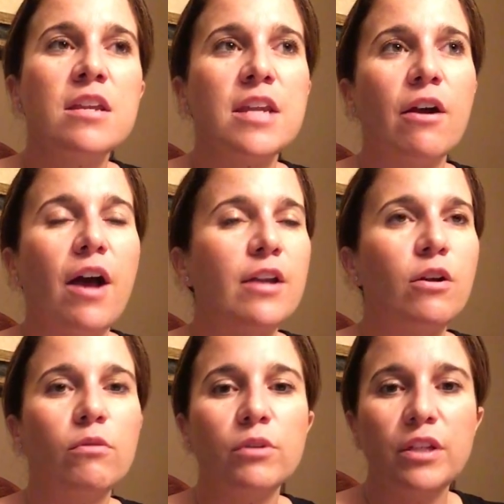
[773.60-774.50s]
Now, I
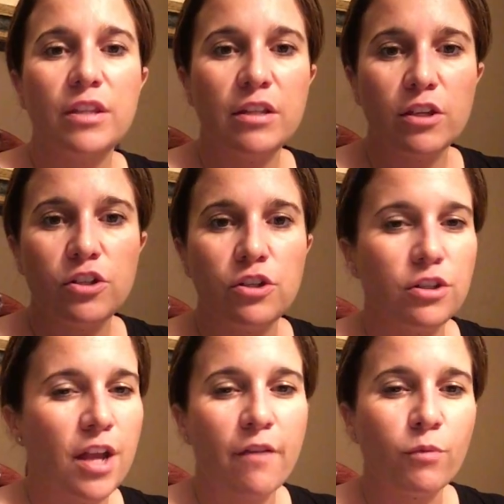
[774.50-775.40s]
don't really think that you
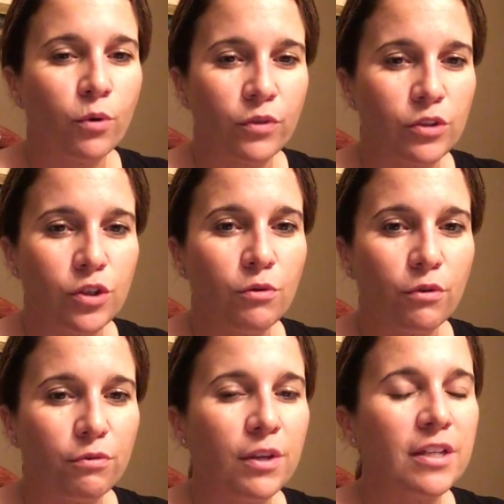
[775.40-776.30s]
should have more than 2 or
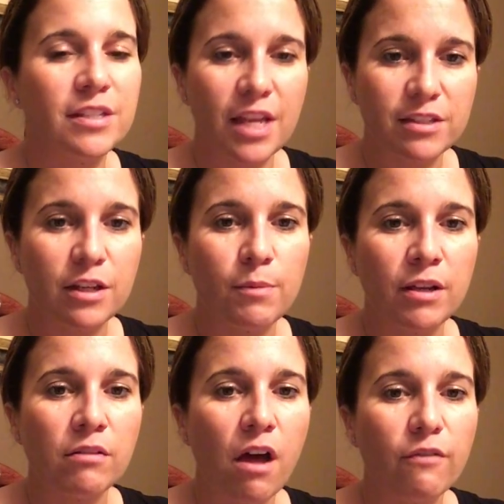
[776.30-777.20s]
3 because that's going to be
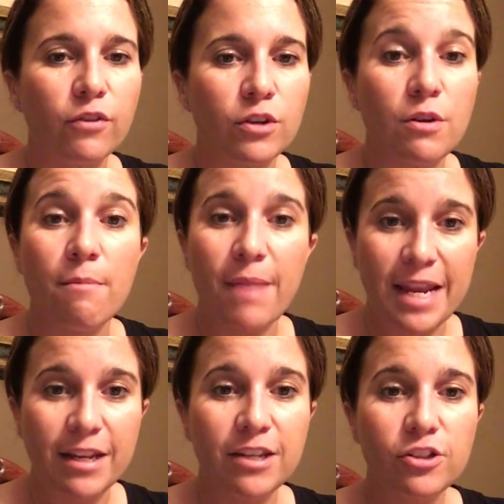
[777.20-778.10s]
a lot for you to
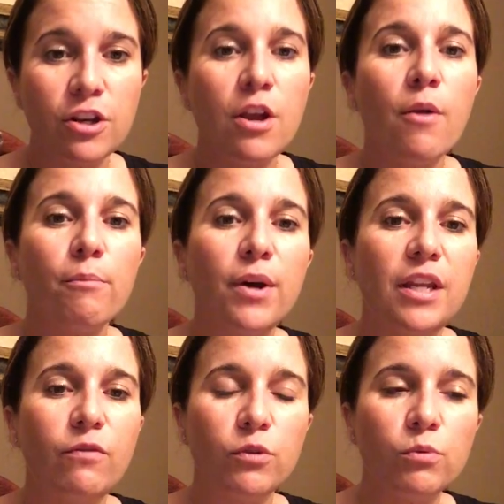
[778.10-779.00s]
manage. But
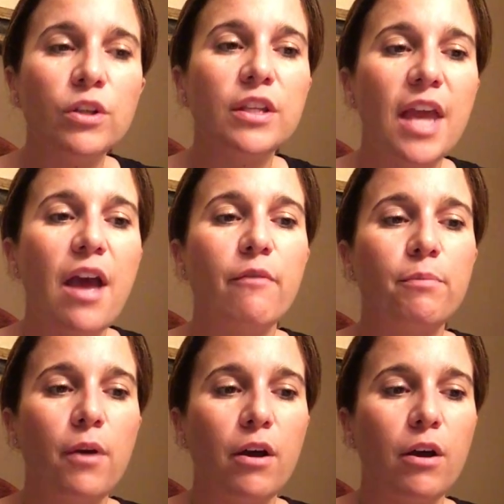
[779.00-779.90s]
if you really have
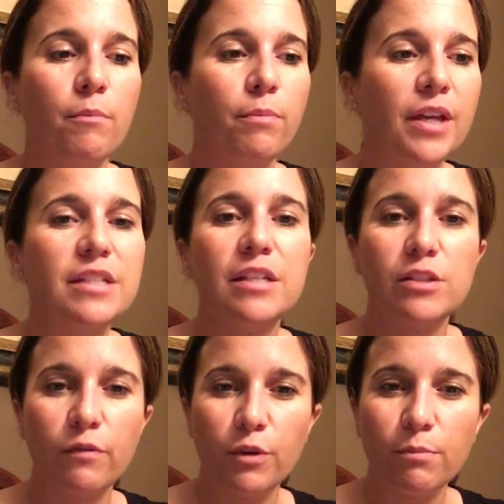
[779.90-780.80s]
places
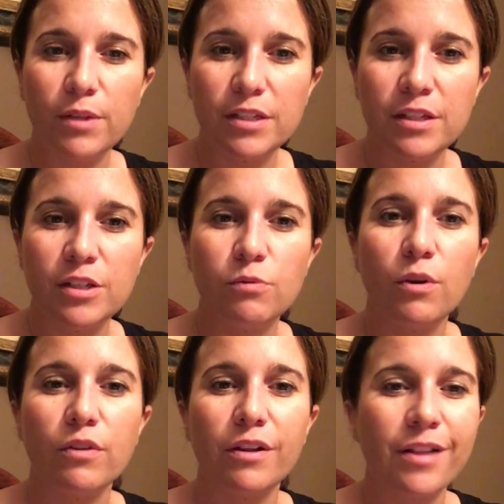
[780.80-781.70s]
of your business
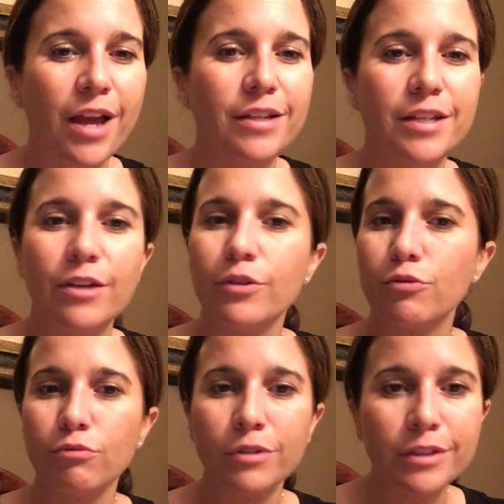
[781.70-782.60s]
where the clientele
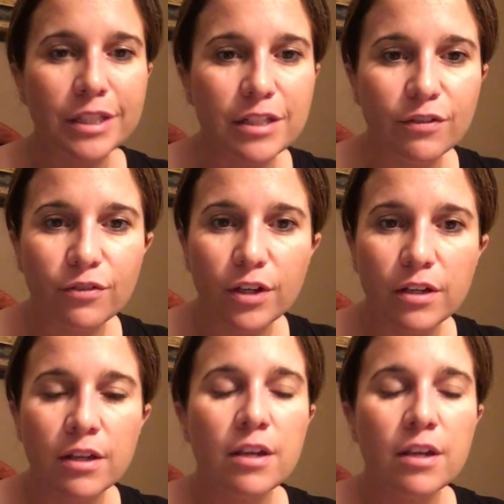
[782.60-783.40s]
is really different,